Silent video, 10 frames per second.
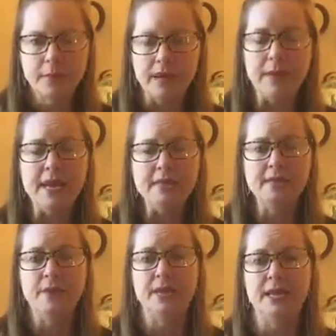But I pay
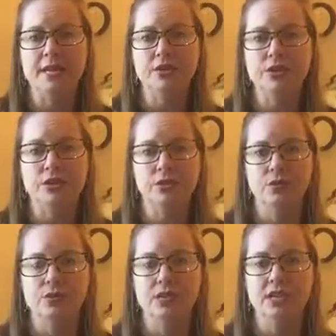somebody to
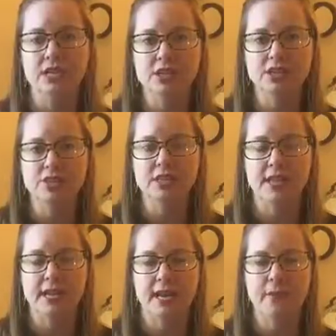do the initial
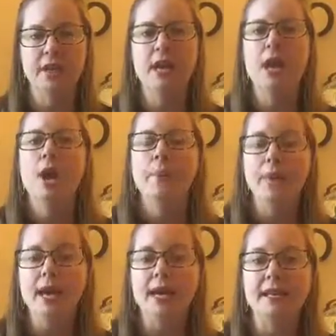setup.
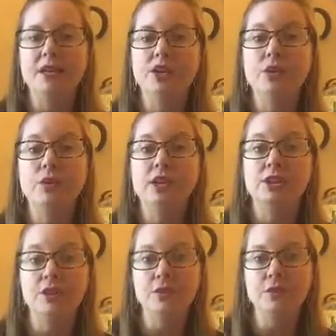But you can
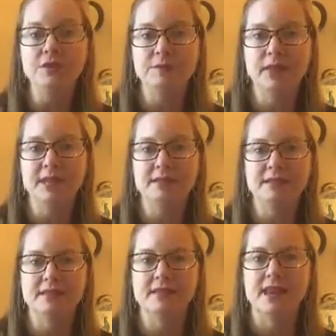use
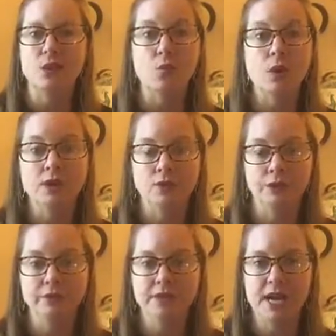places like One
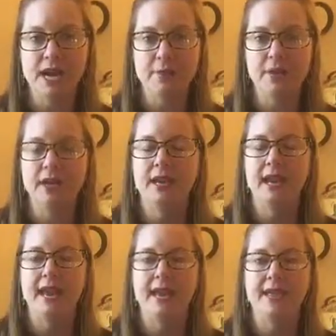Rooftop,
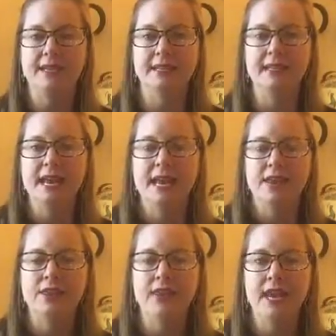and
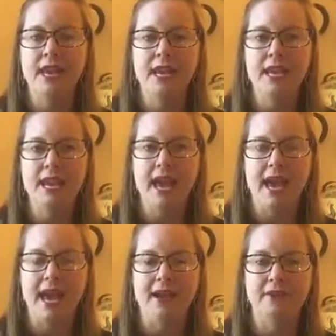they
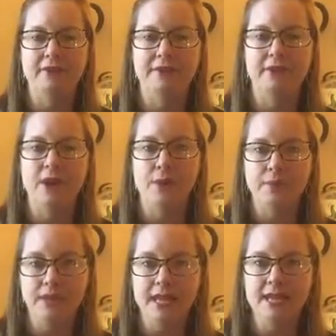have a
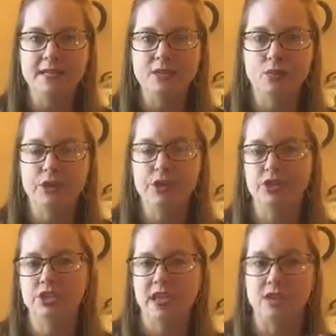place where you can
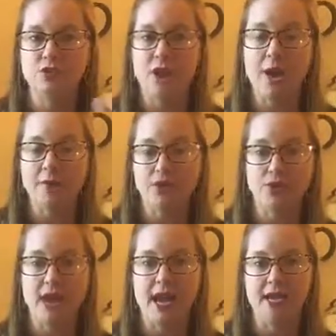just kind of drop and
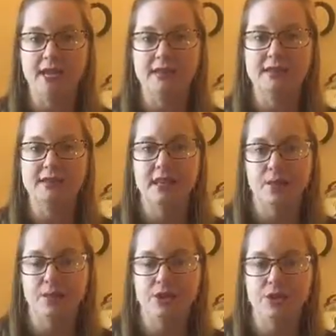drag and set
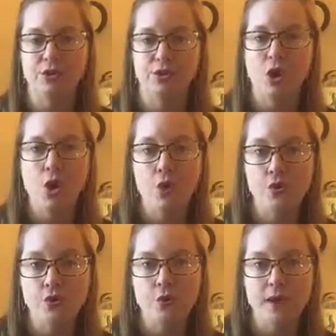up your
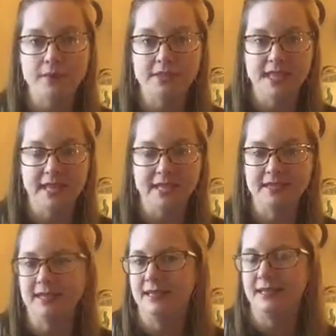own website.
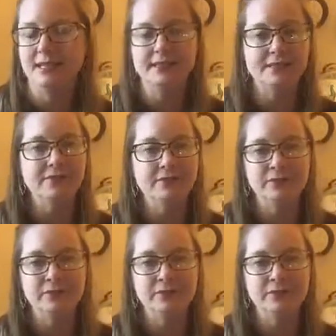And it's,